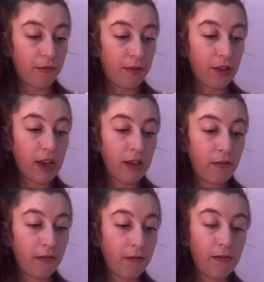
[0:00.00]
So yeah,
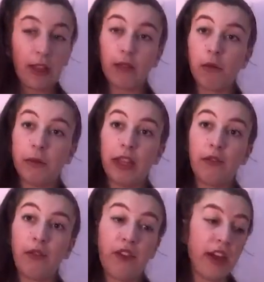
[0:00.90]
that's what we
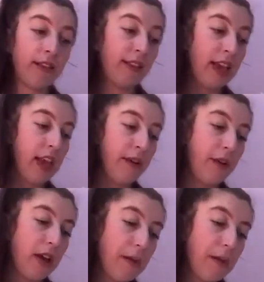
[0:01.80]
did for first year.